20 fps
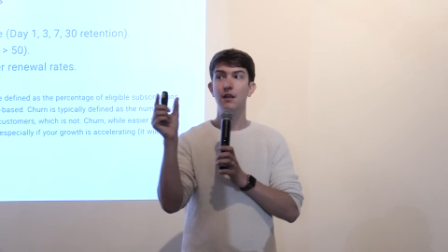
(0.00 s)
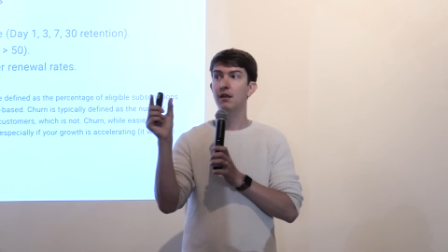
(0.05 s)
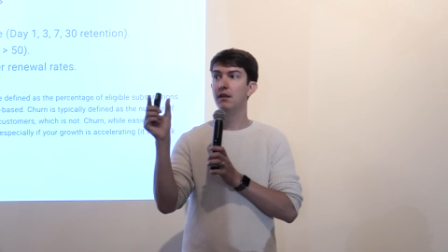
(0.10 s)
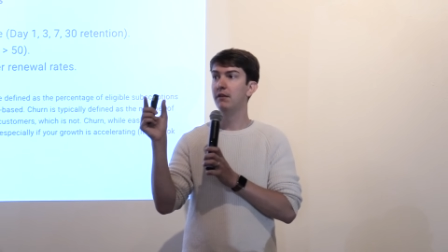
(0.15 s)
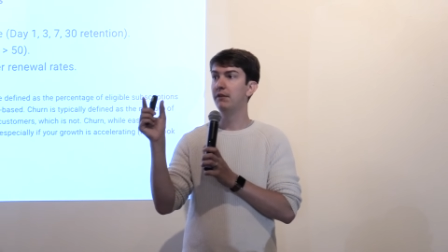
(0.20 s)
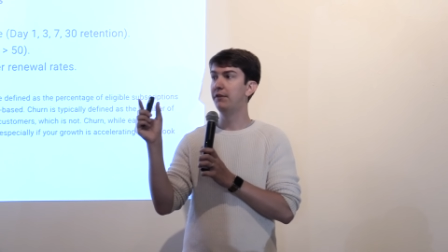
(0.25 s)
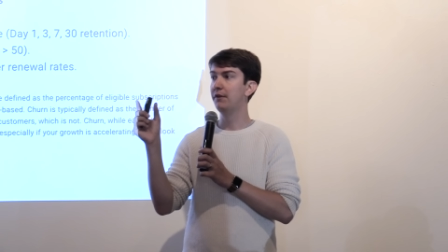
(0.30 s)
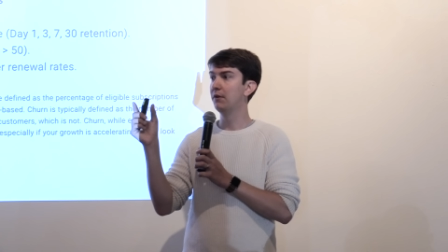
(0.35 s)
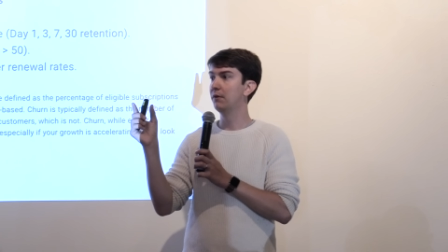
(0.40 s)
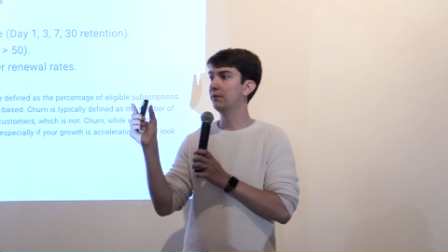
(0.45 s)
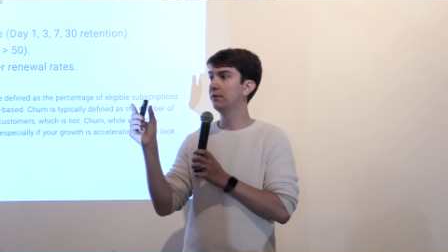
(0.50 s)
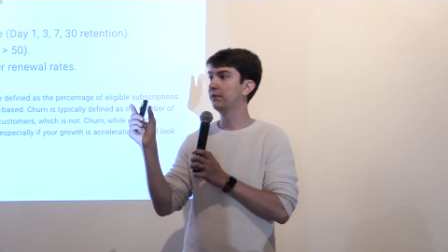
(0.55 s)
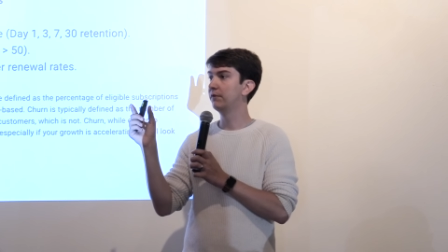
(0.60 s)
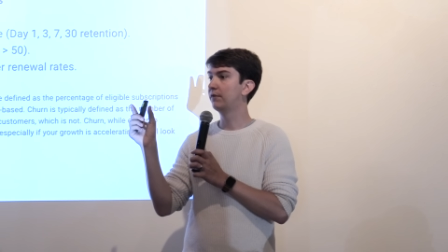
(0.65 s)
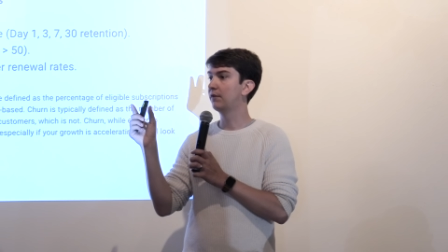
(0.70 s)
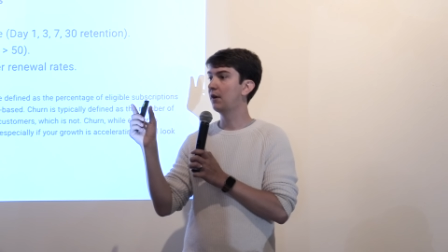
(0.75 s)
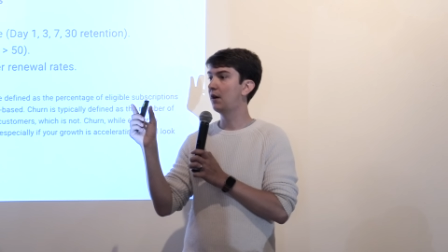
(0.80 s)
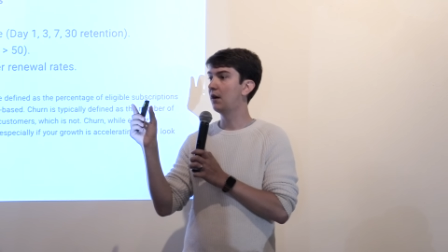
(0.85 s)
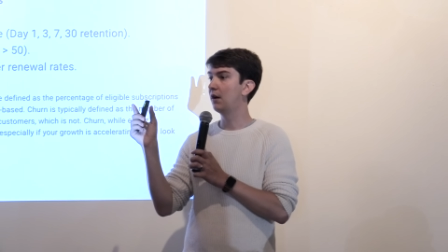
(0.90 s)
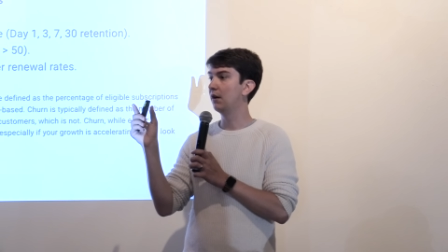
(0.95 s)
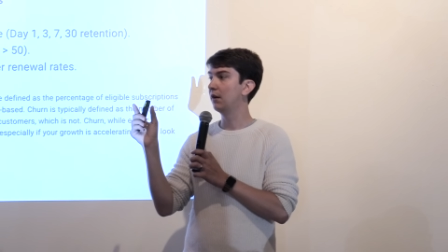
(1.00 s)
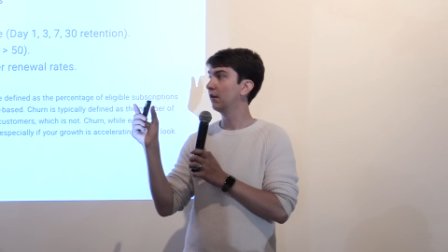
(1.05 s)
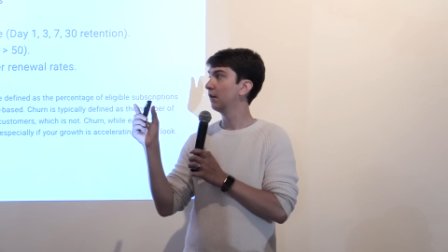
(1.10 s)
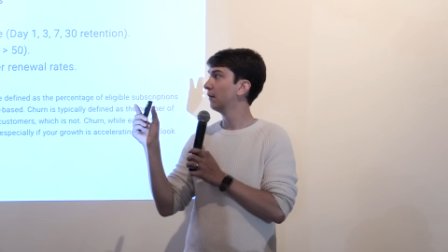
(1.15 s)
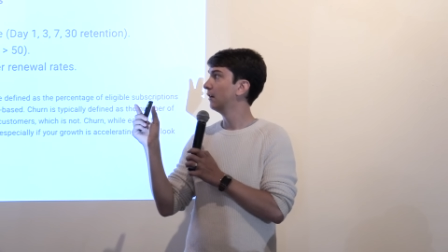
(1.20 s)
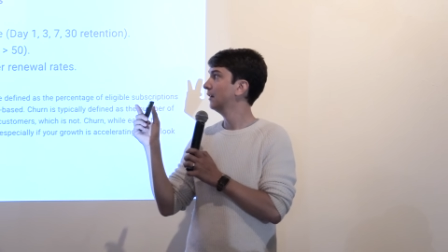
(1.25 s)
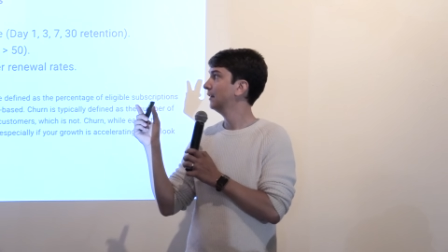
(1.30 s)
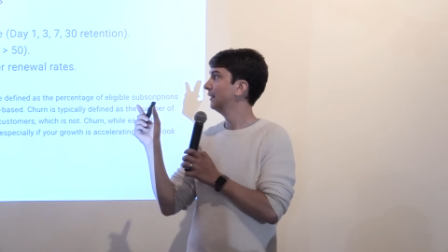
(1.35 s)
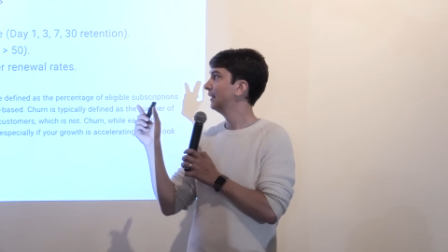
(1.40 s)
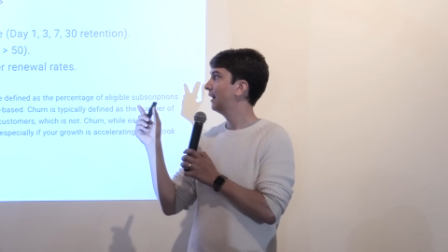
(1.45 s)
those
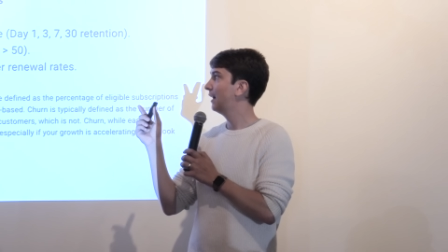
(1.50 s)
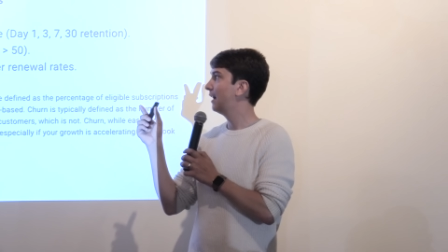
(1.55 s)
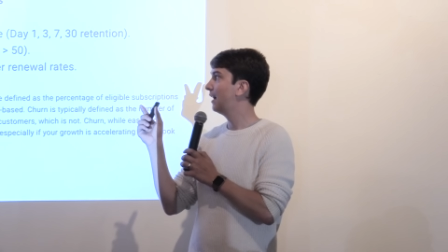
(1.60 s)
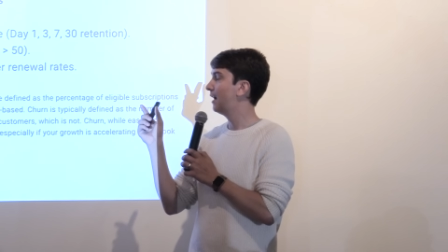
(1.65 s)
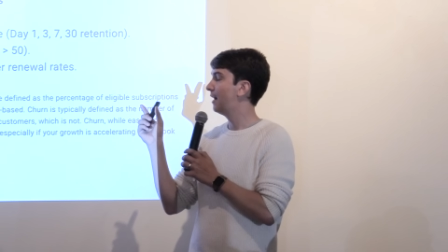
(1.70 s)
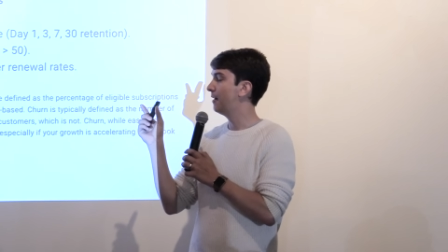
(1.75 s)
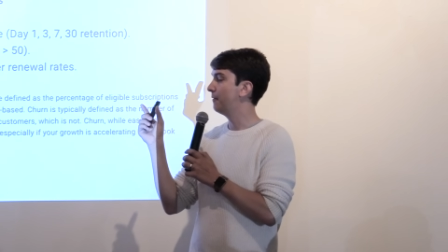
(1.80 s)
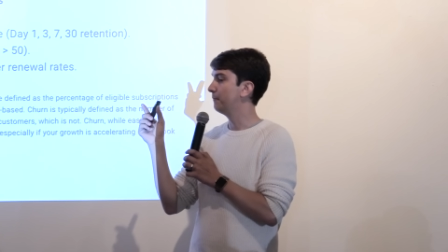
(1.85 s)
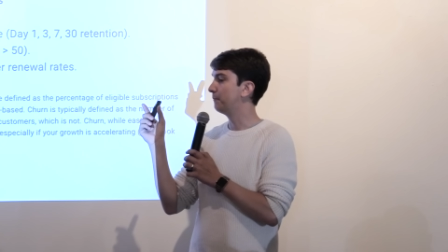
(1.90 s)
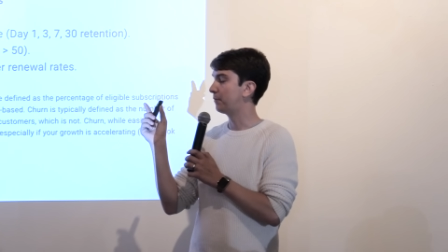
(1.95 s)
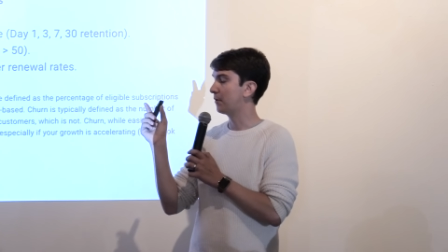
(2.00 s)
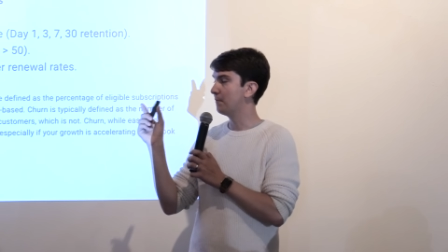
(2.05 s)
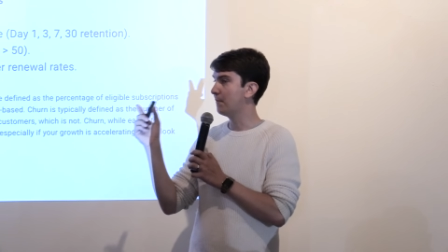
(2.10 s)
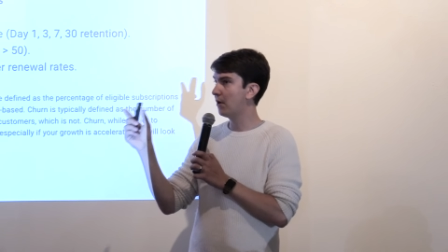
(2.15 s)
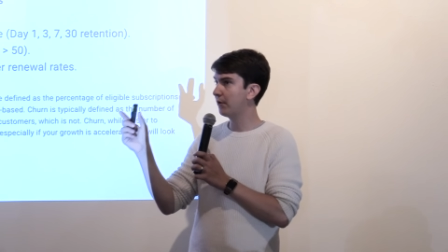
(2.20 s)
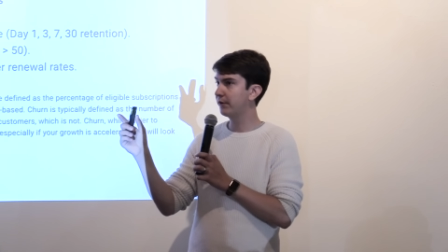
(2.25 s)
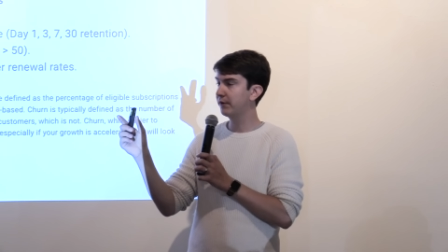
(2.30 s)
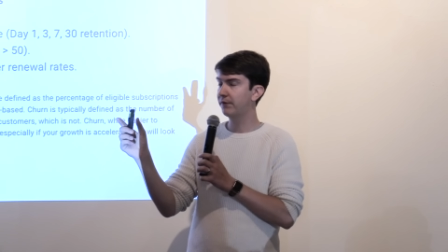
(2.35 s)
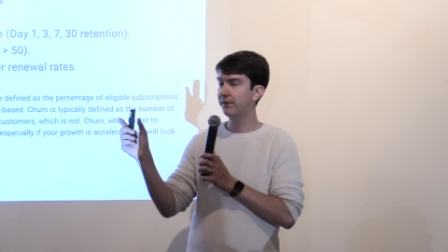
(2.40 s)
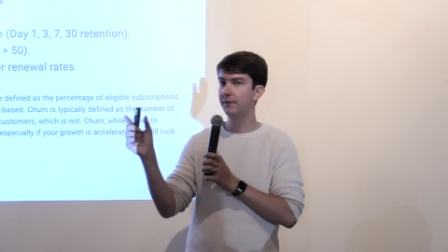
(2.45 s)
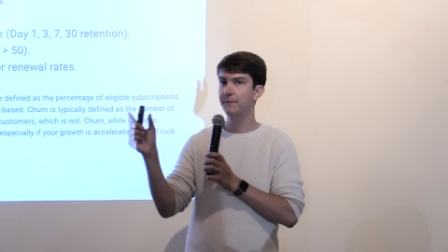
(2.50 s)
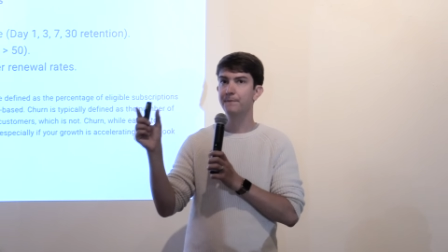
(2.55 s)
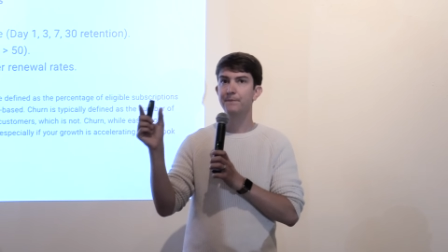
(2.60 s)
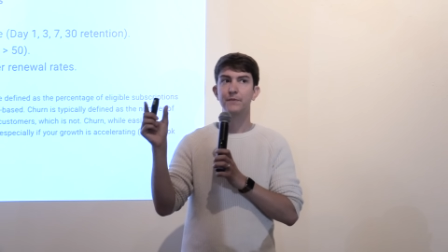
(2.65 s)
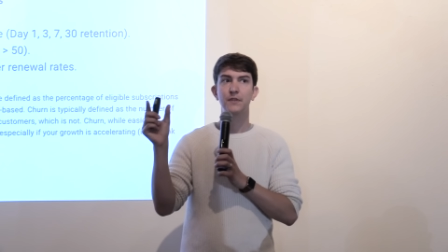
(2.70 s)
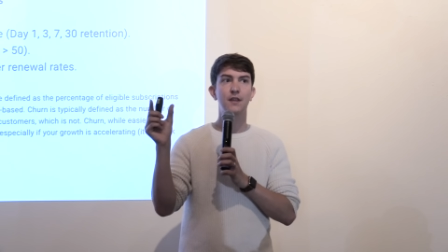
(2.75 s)
are promoters.